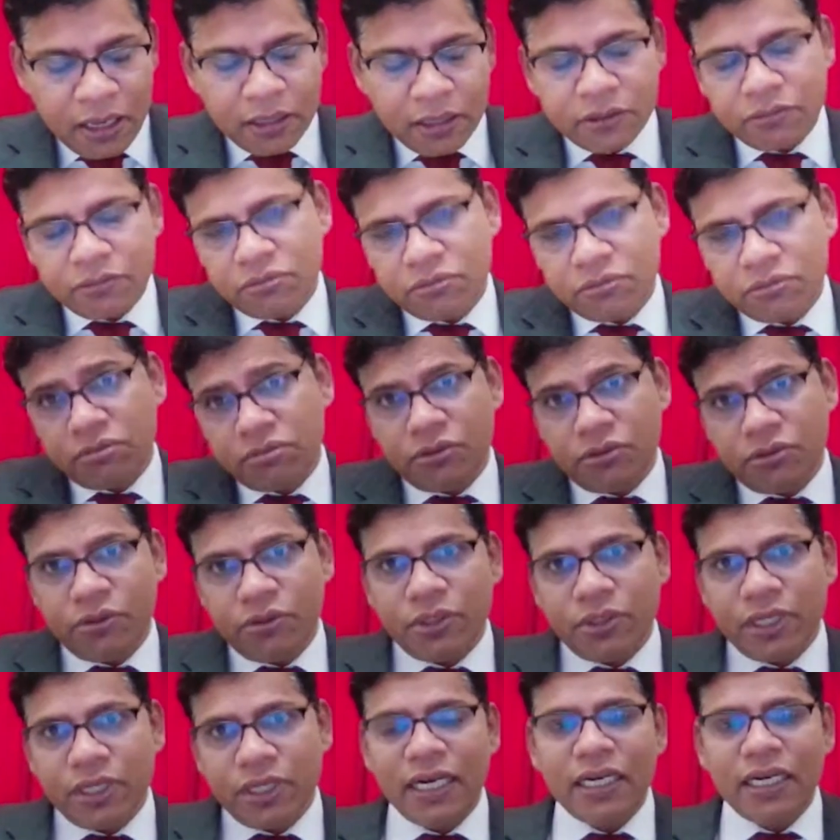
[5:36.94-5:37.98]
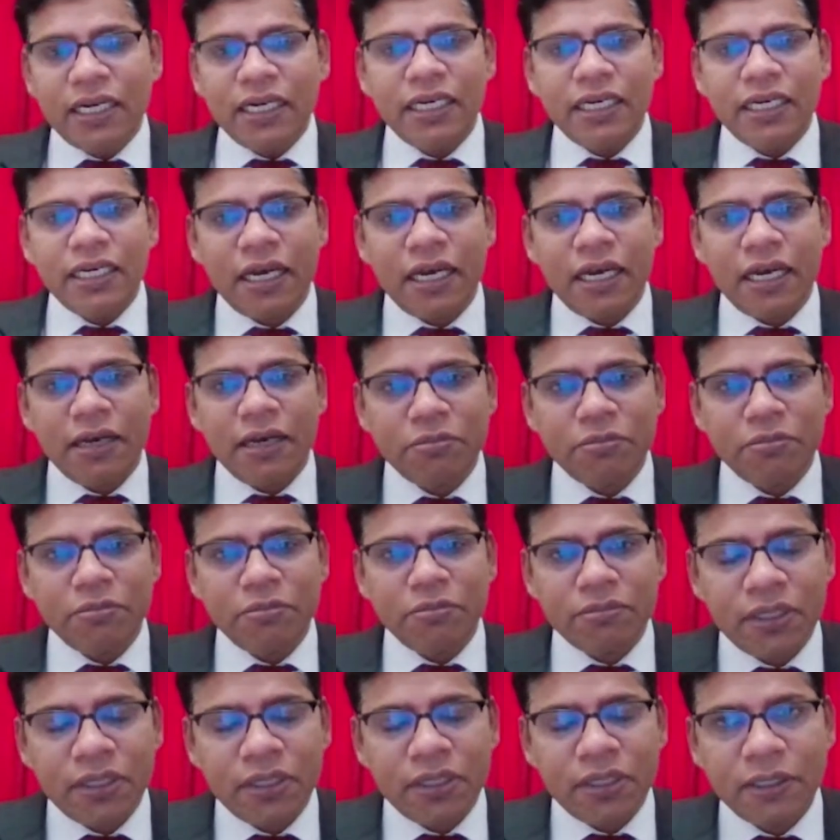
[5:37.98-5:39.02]
So currently, I'm
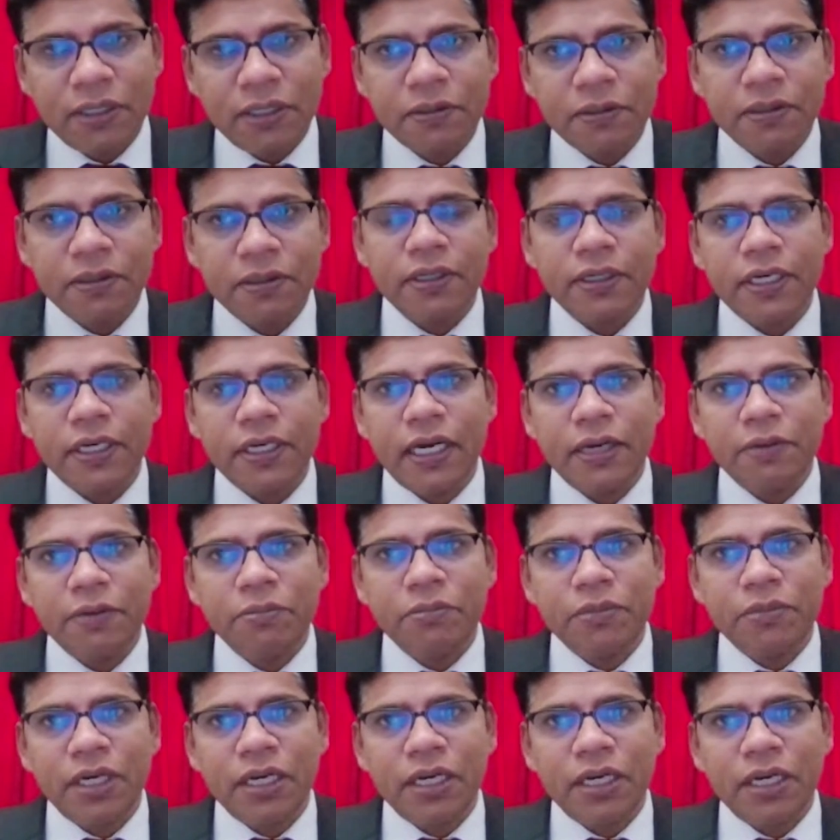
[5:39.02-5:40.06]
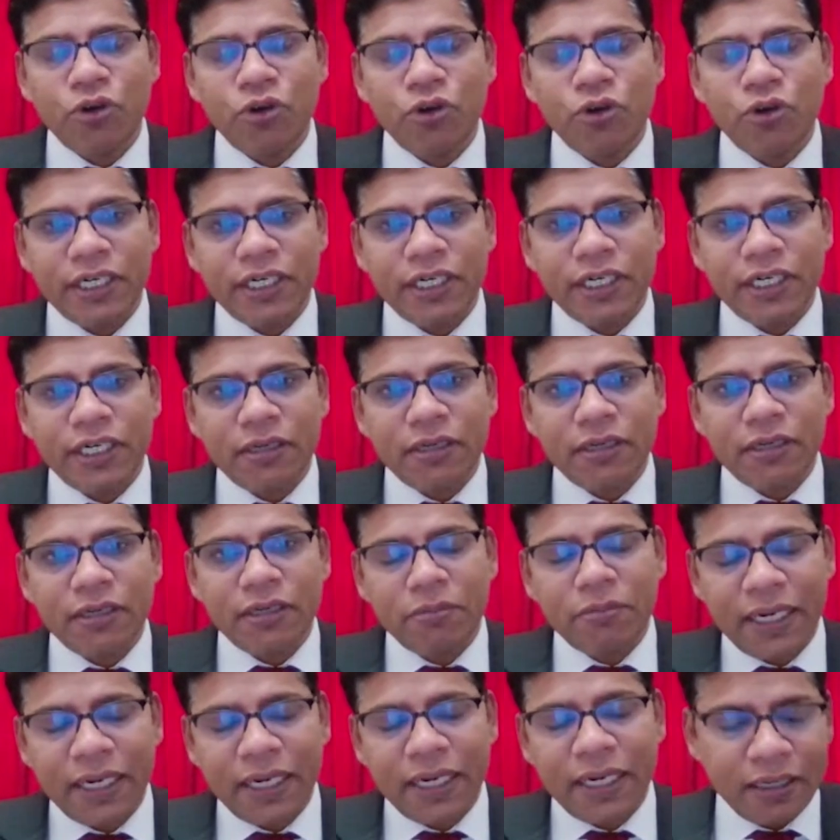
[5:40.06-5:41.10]
located in
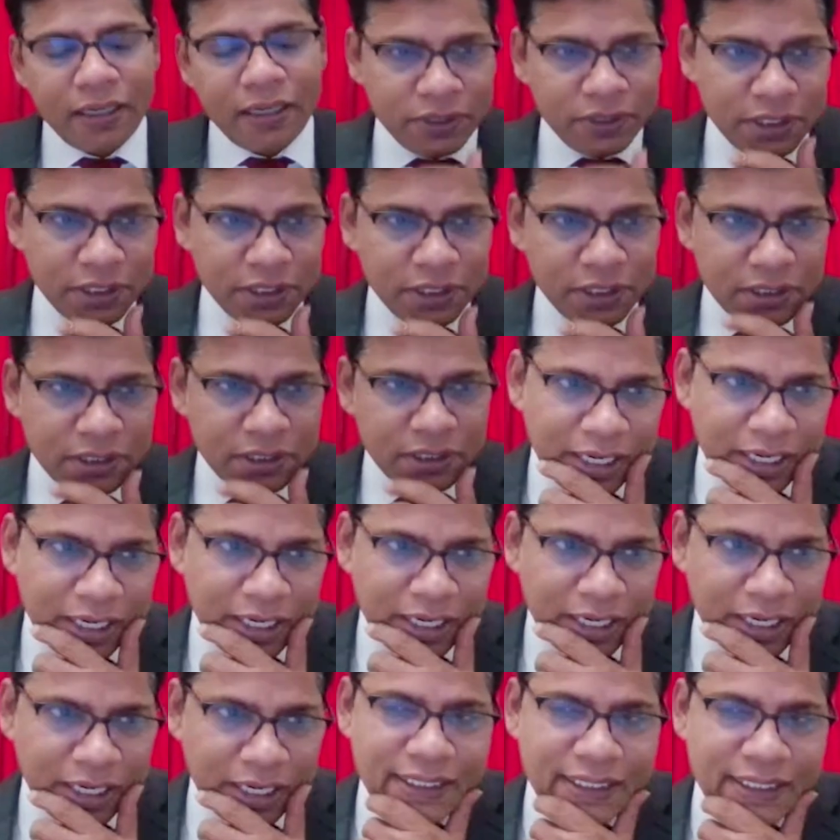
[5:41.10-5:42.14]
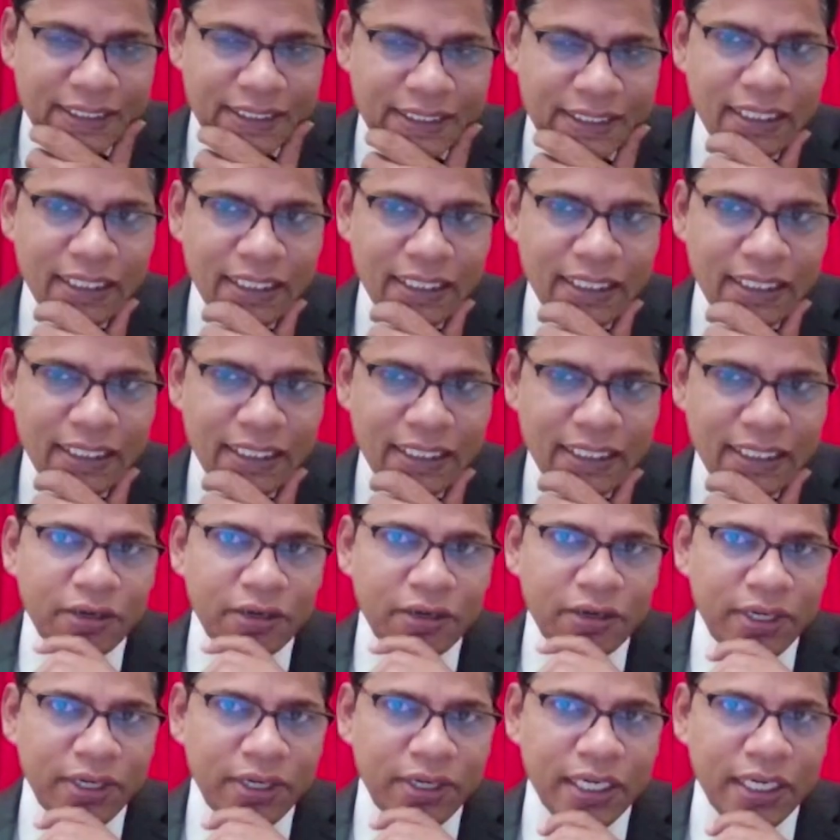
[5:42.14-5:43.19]
Bahrain, which is a Middle East country,
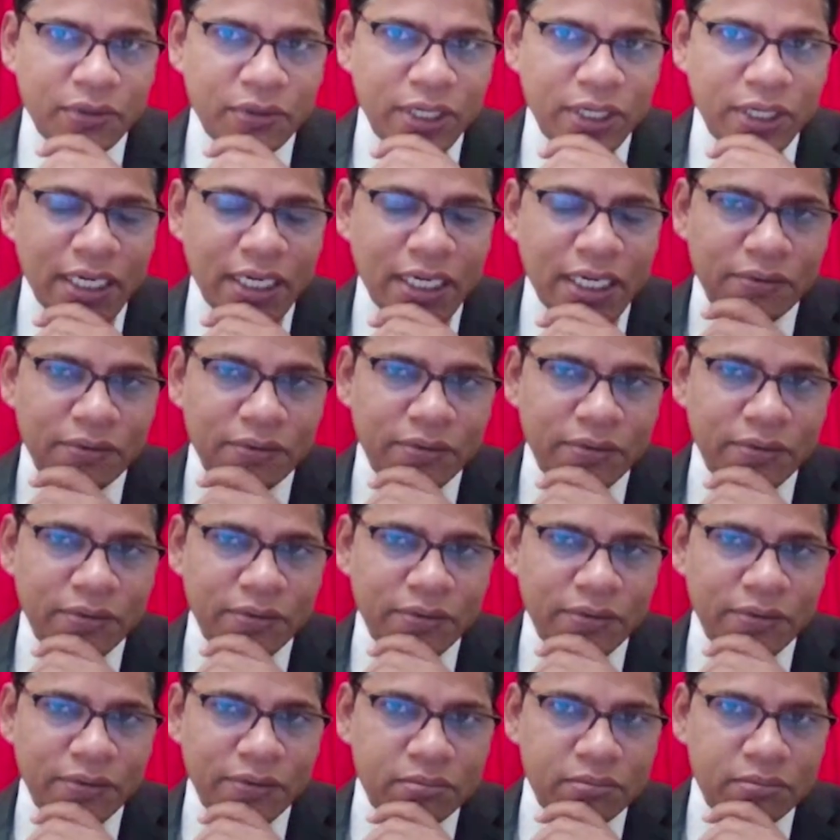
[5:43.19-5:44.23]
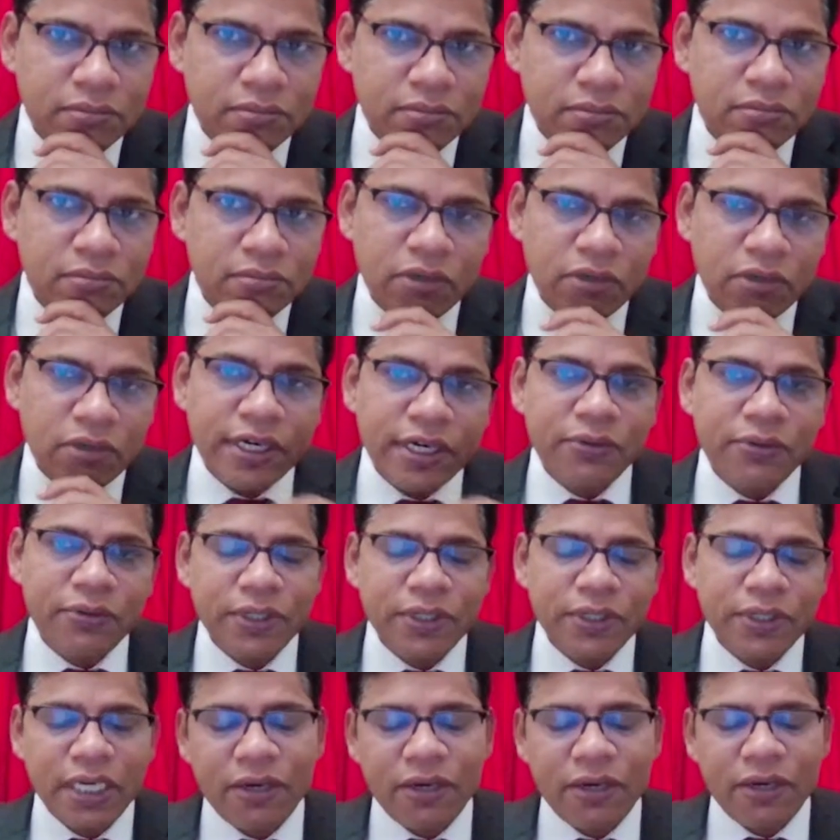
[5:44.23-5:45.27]
where we have already we
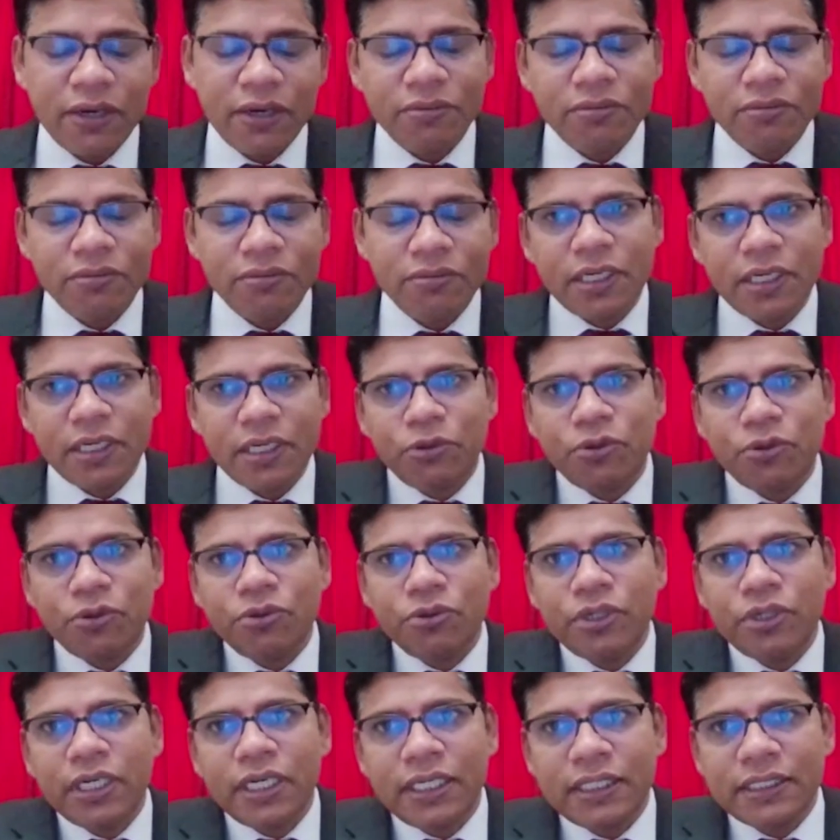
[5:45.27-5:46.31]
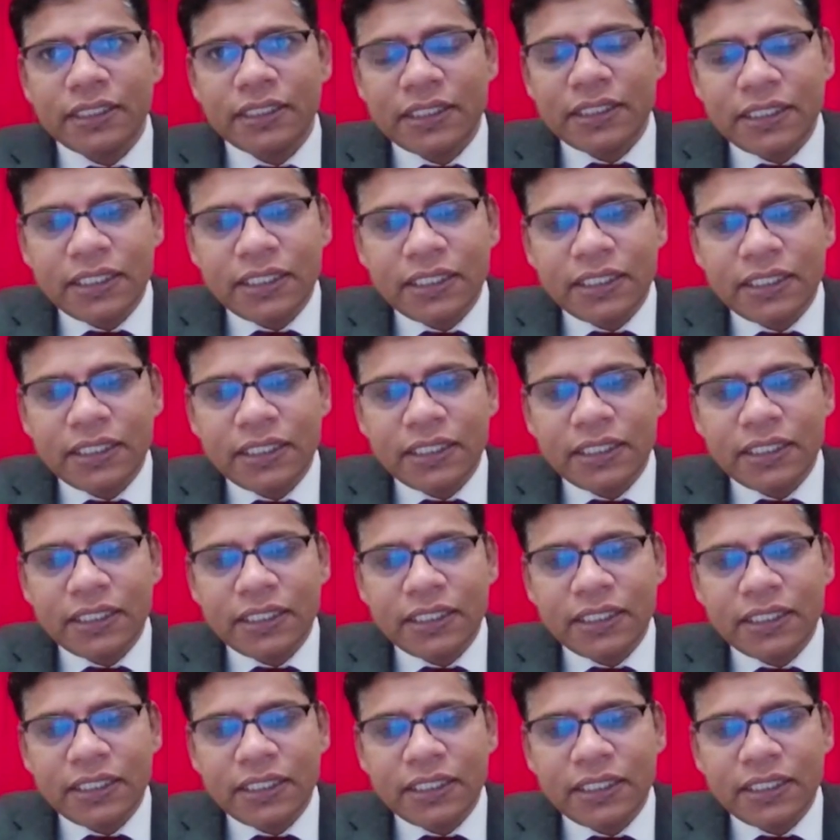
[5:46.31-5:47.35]
have cryptocurrency regulations
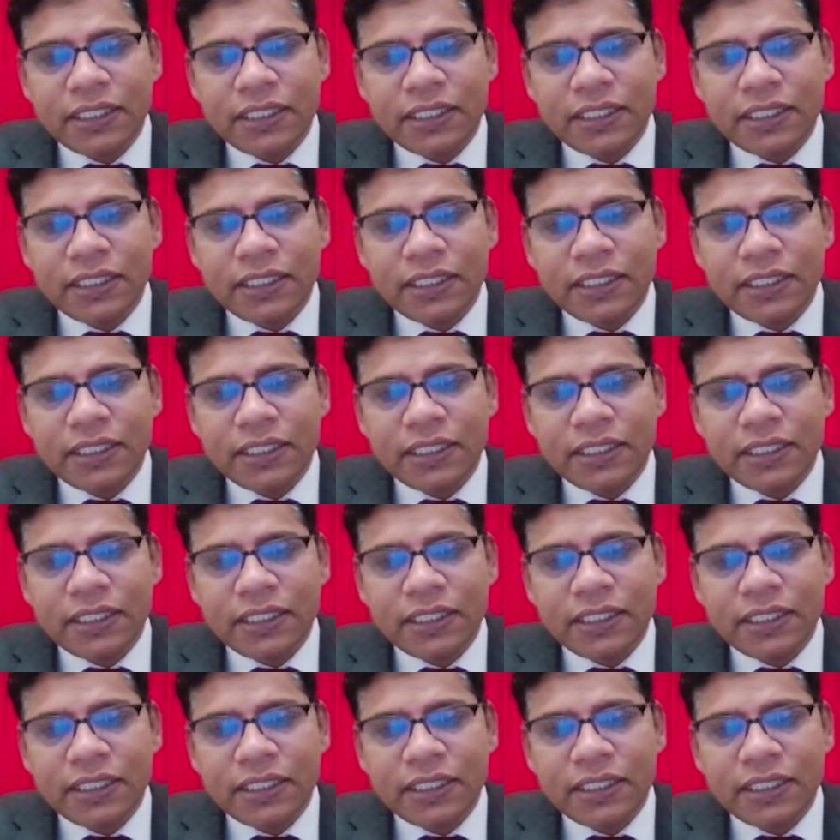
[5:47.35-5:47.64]
in place.